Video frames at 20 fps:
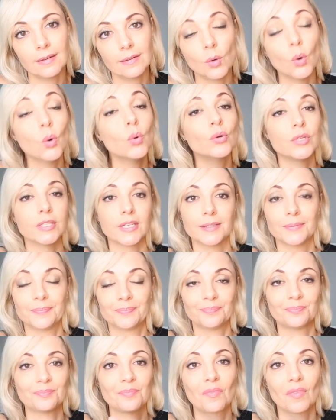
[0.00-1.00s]
order
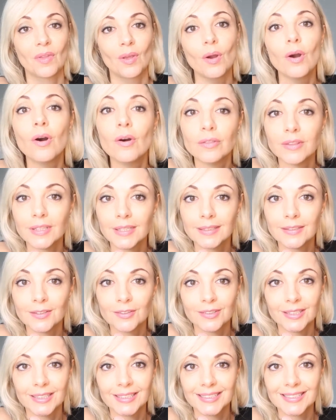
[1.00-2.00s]
on the
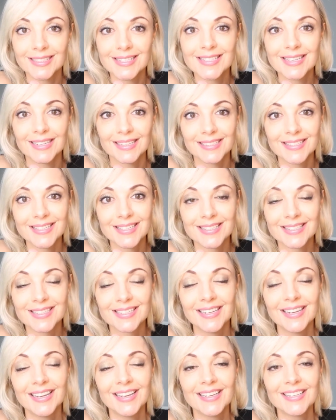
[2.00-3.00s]
ingredients list.
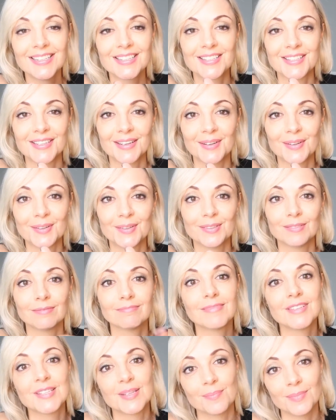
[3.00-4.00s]
So
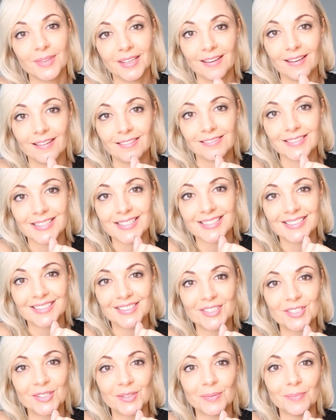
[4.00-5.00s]
something else
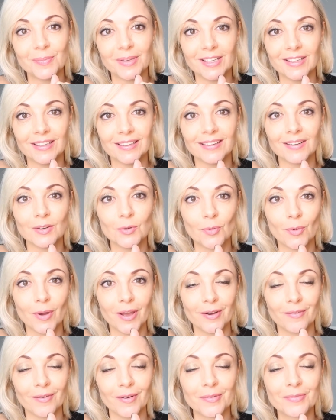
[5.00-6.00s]
to be
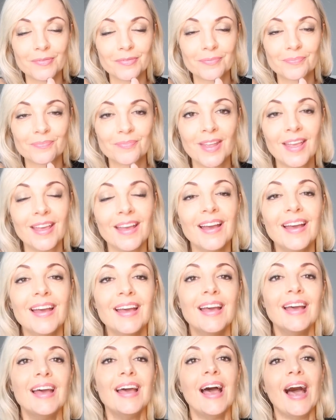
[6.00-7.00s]
aware of.
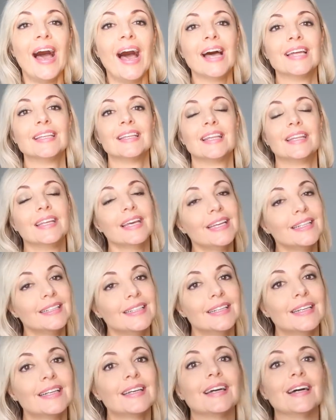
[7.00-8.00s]
And
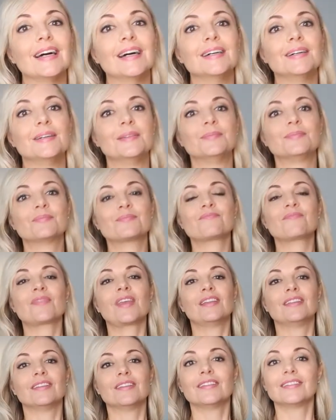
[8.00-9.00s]
then
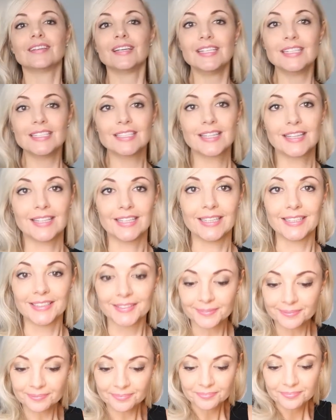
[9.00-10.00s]
the third thing